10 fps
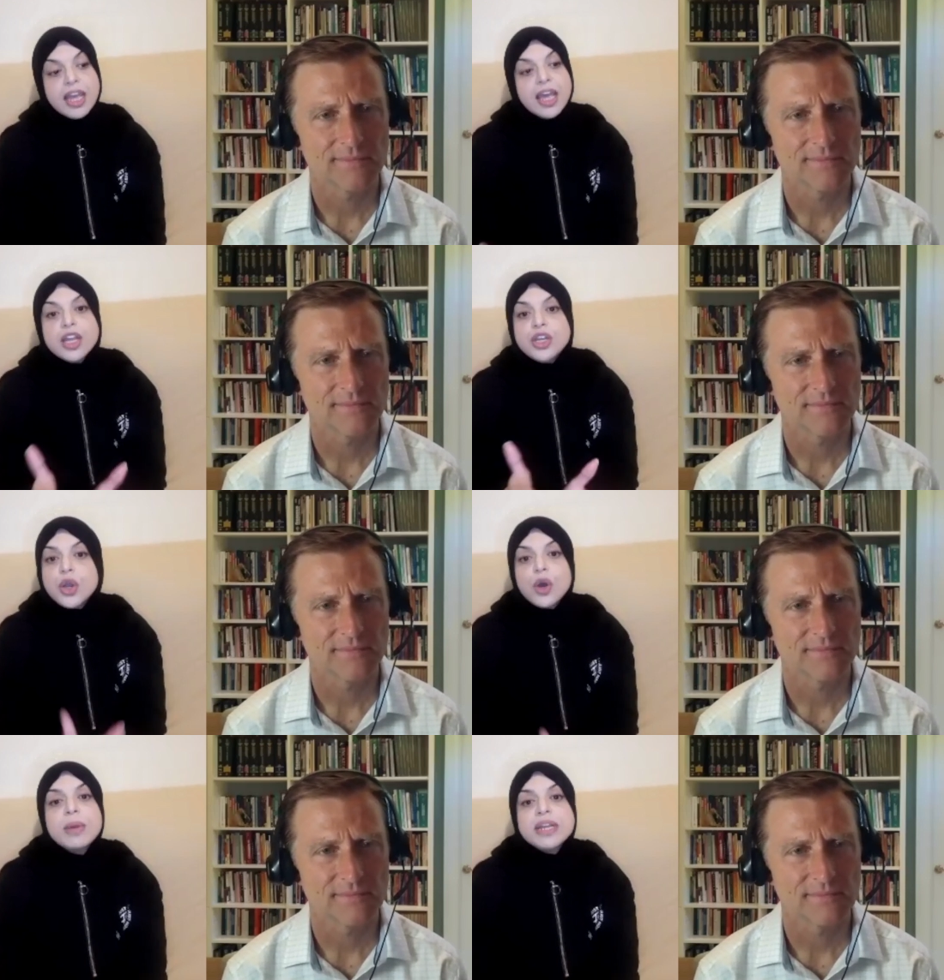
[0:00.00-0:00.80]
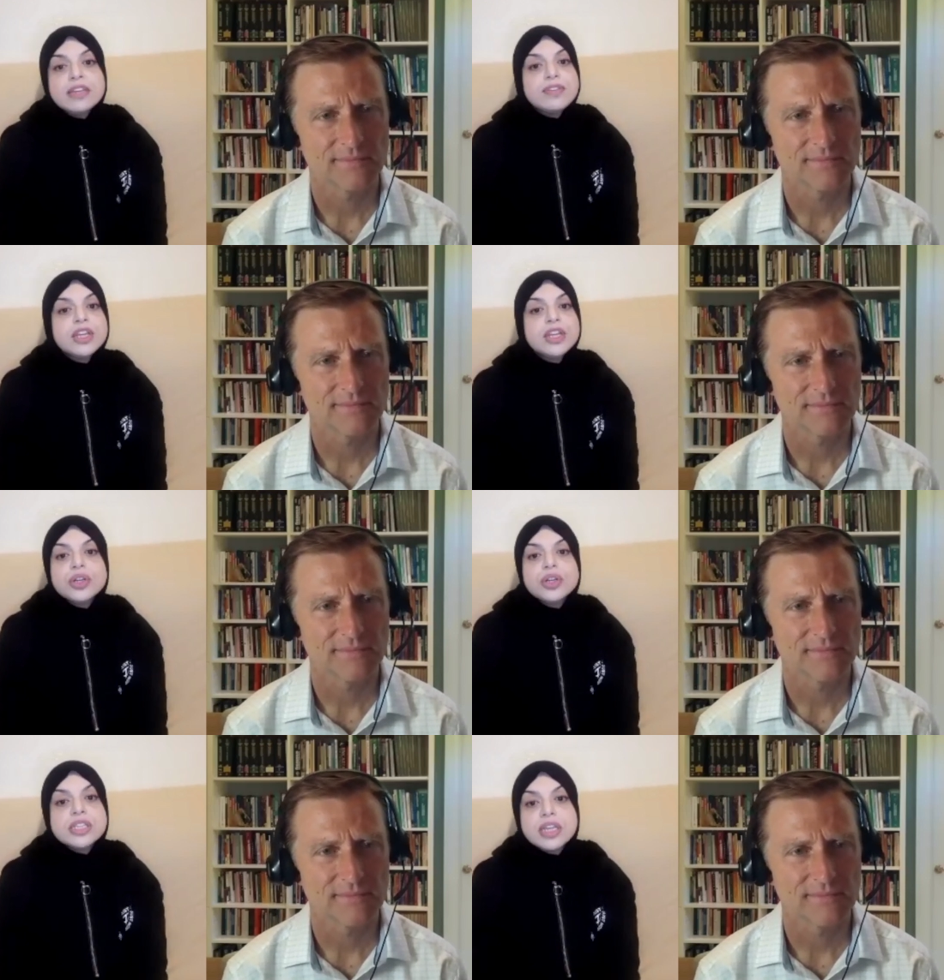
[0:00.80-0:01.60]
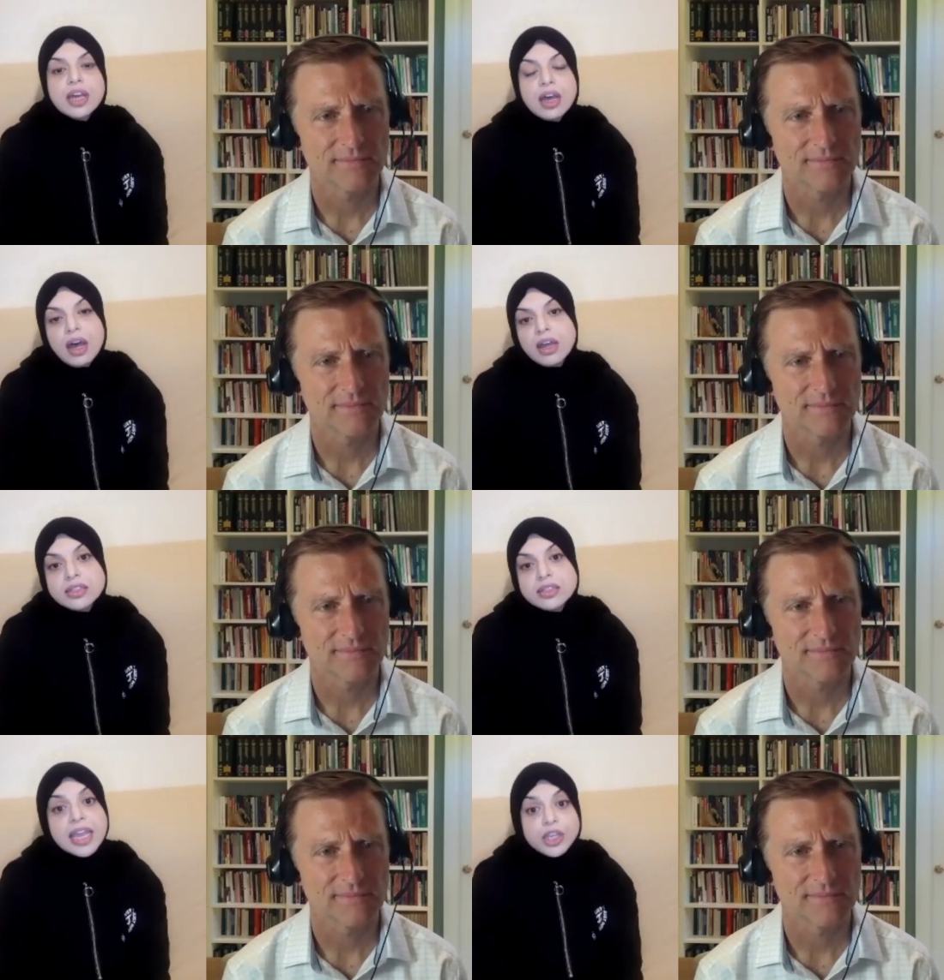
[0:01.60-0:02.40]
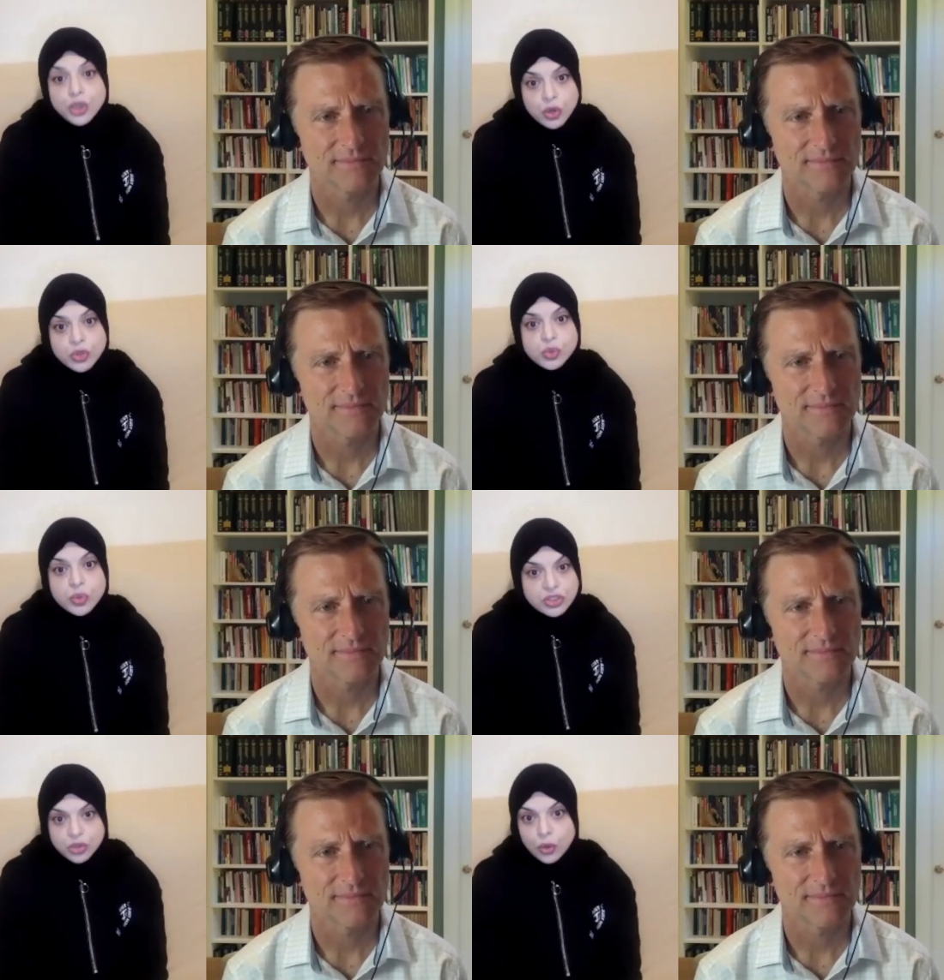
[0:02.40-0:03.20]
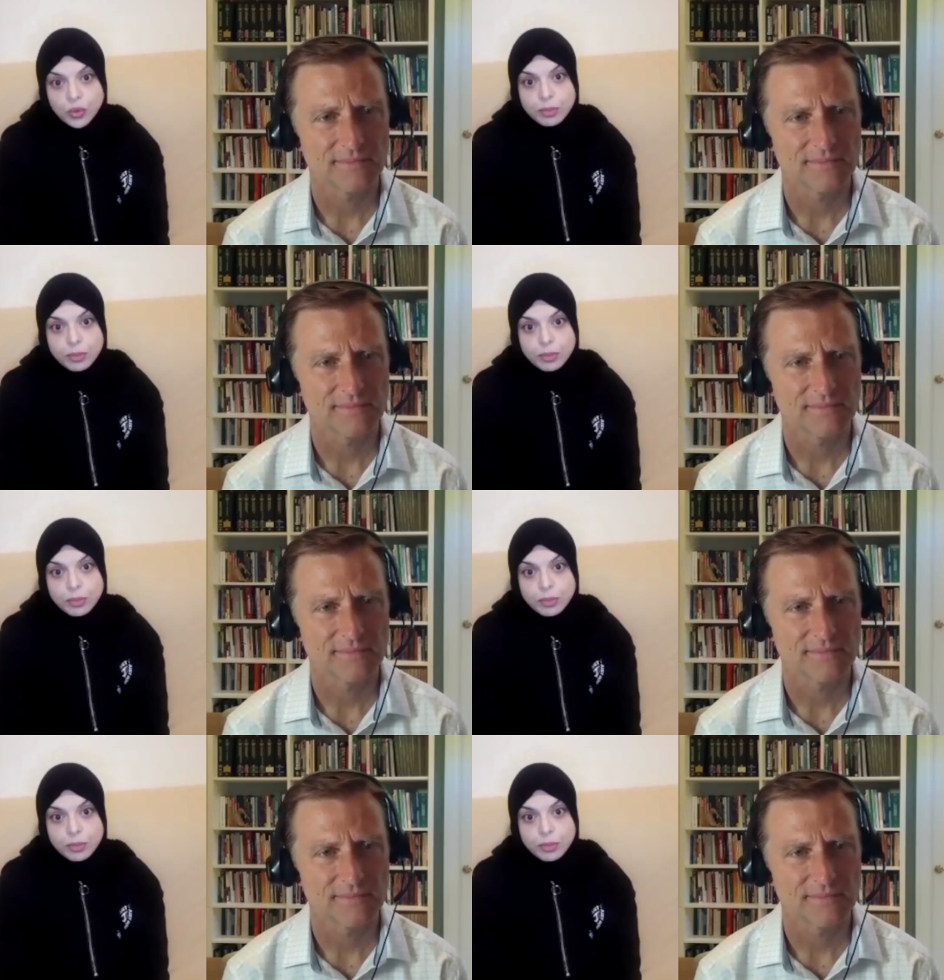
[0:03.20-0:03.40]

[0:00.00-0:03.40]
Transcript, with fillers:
Speaker 1: nobody even could diagnose what's wrong with